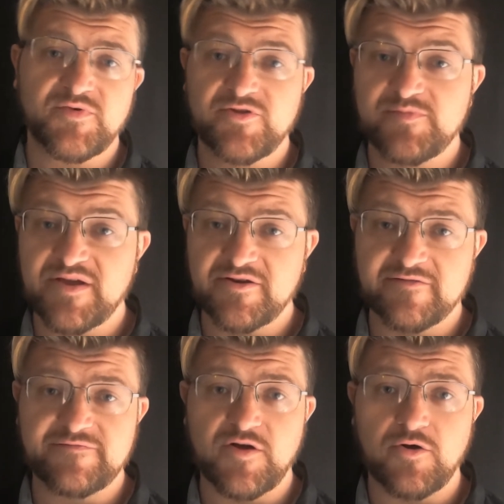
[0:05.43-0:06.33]
whether it be on your
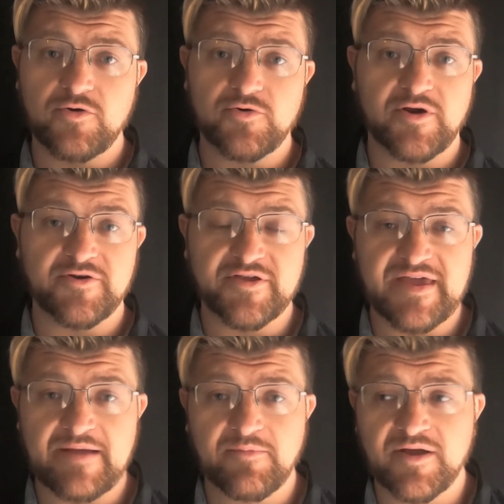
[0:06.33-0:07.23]
phone or on your
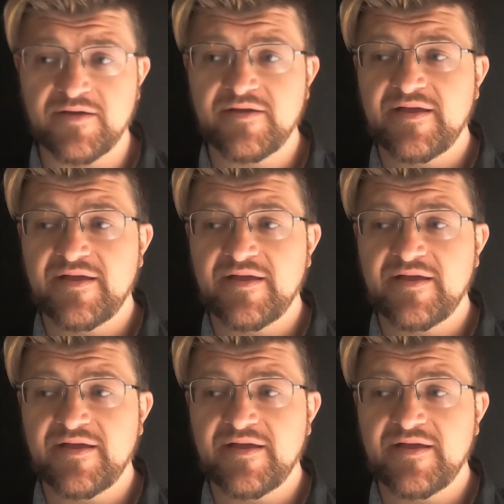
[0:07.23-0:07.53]
camera,